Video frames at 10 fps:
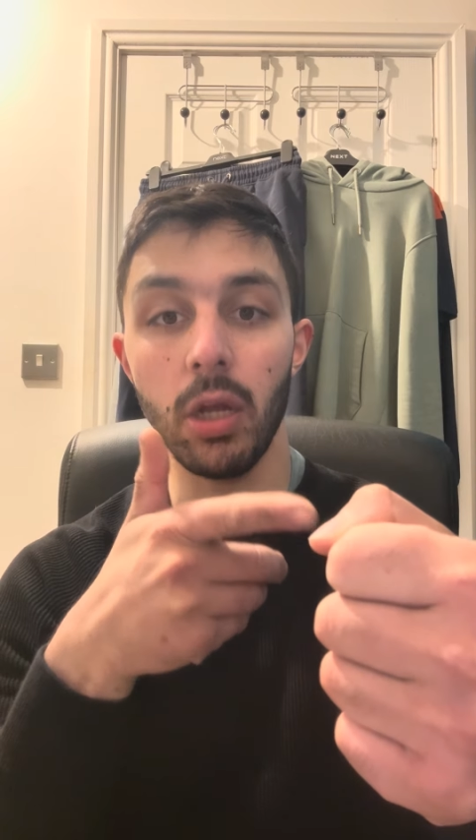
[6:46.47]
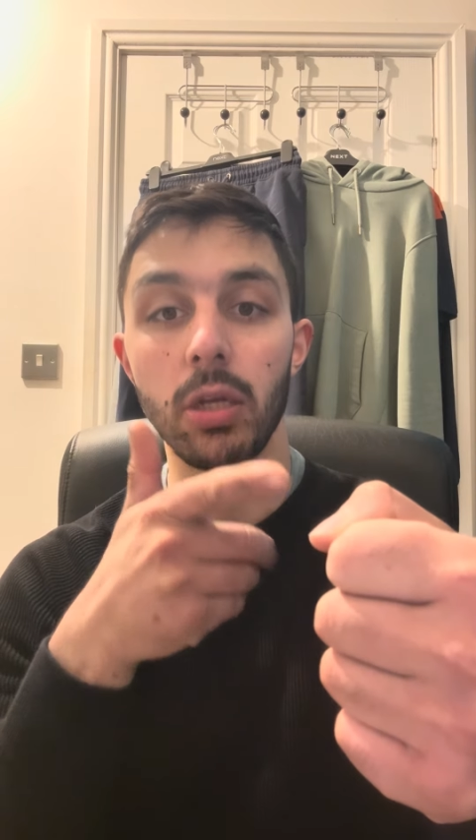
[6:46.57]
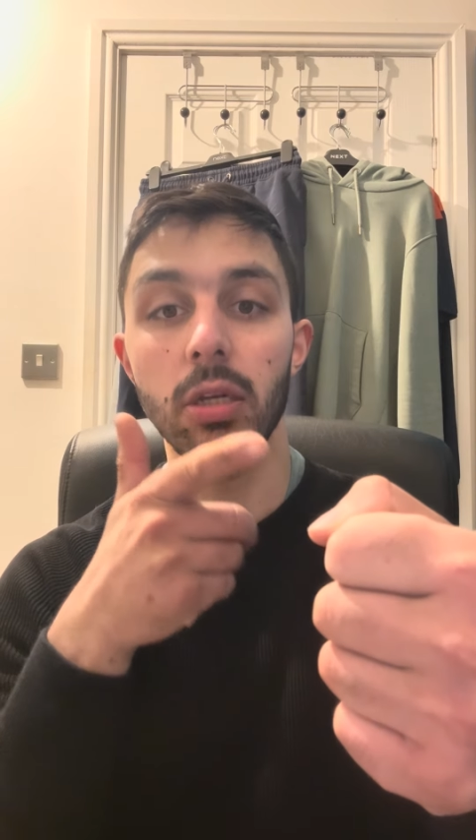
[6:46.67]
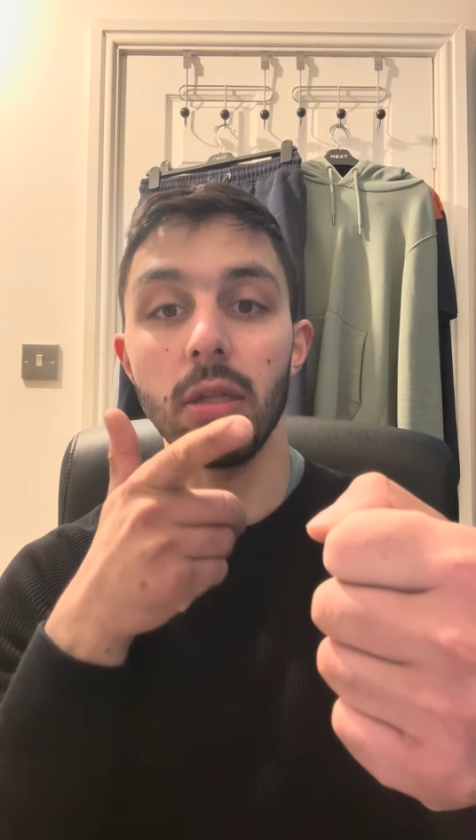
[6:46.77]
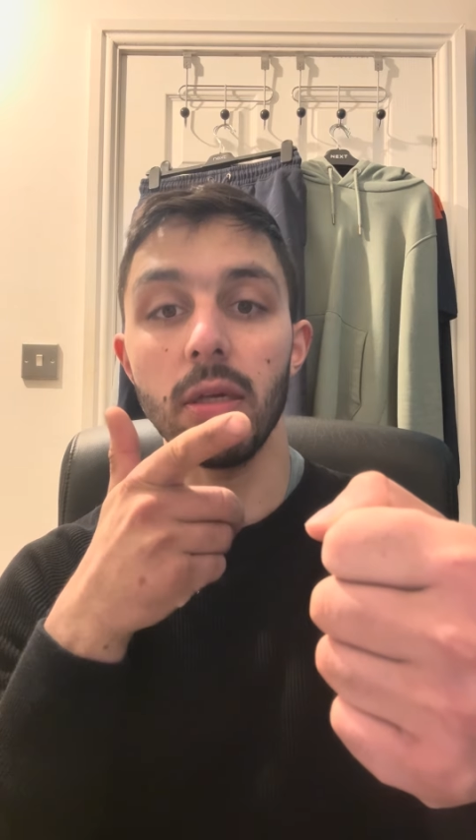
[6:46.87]

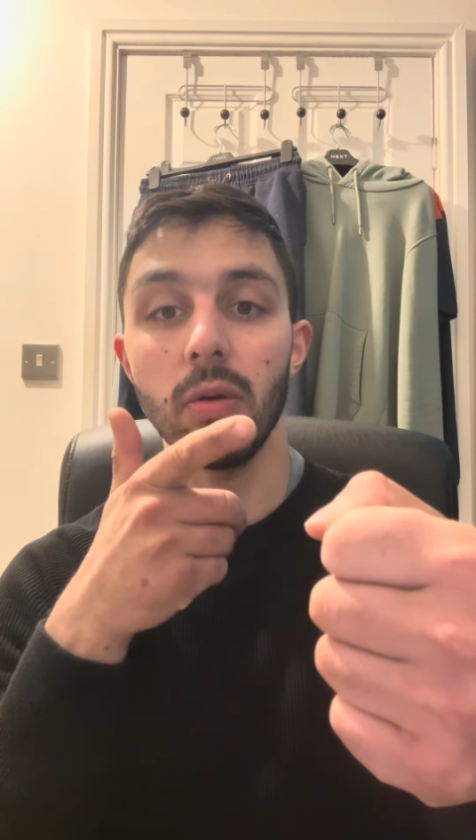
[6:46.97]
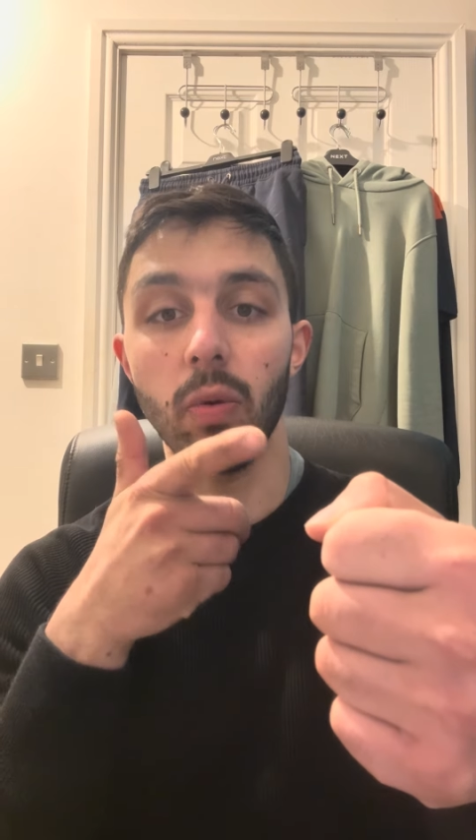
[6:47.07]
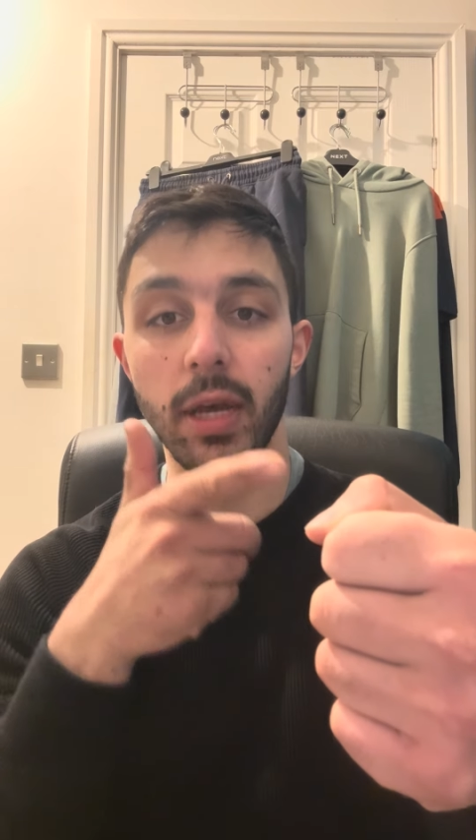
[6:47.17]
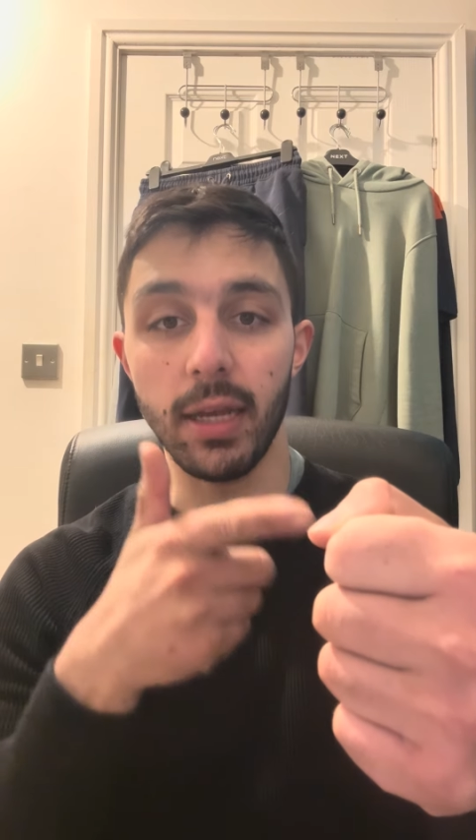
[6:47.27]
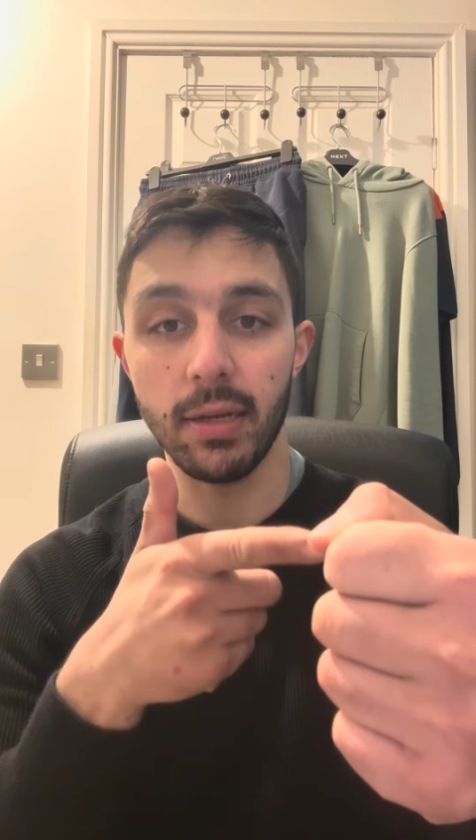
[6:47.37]
You're the
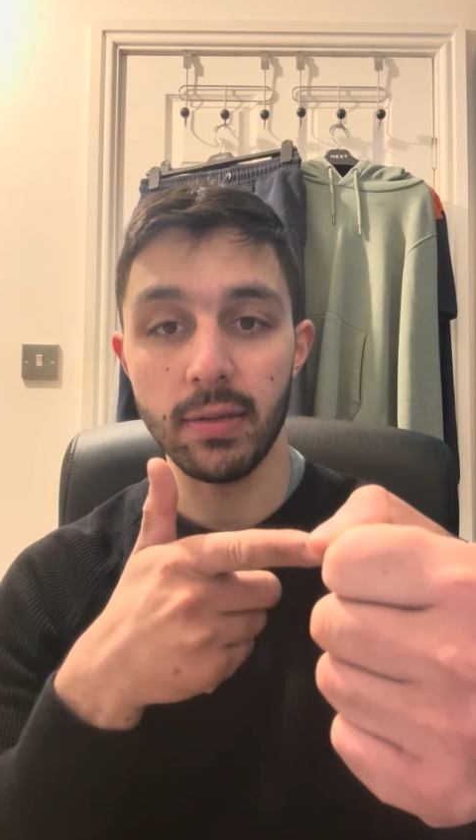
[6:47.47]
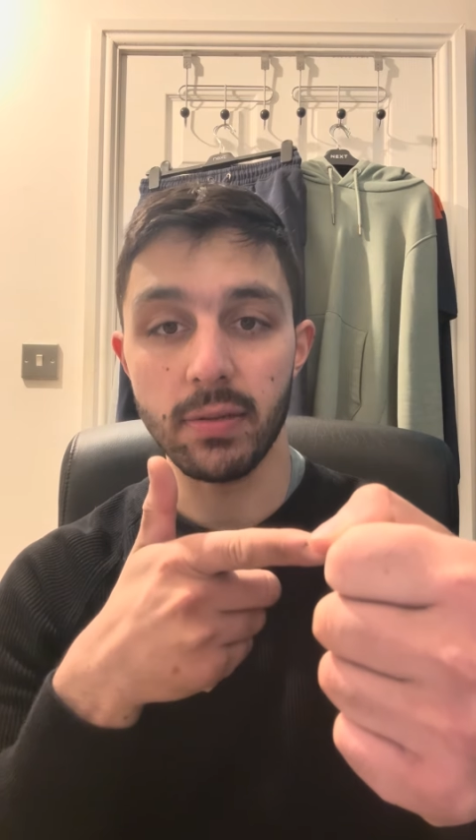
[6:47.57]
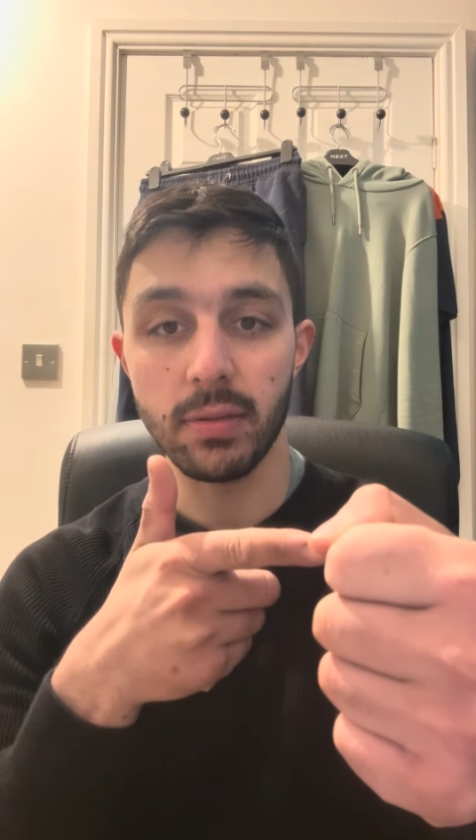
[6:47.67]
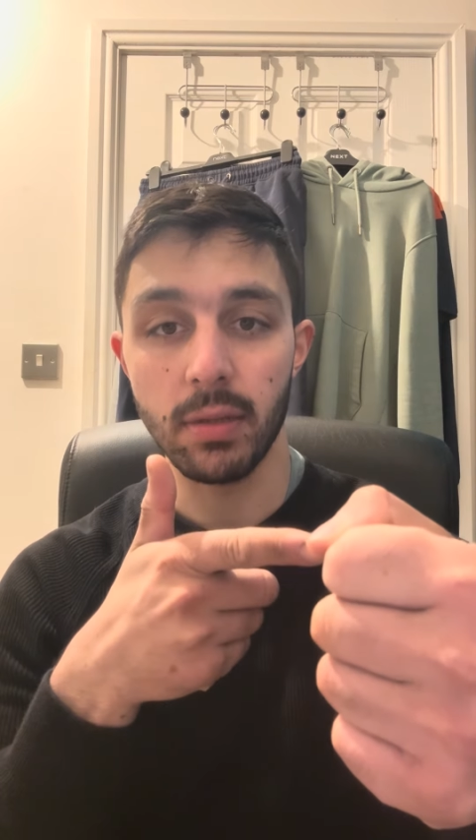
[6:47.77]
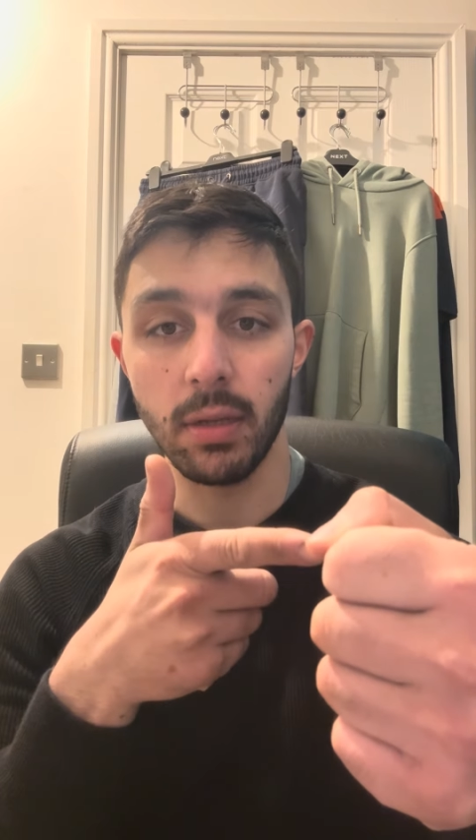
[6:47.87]

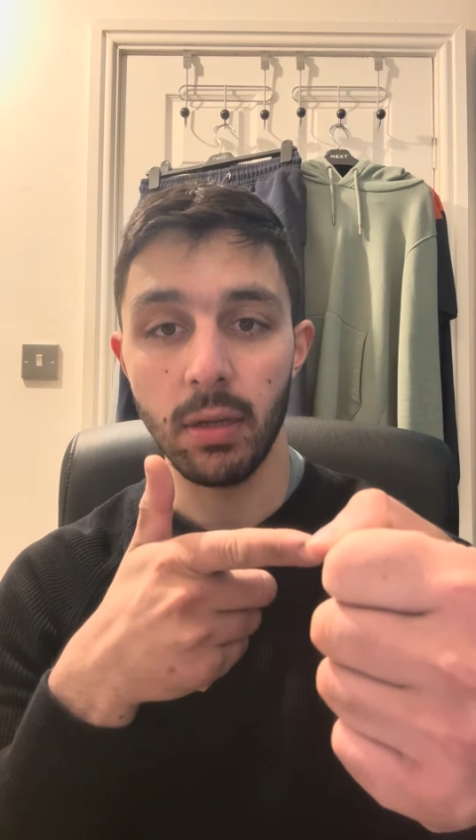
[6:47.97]
awareness,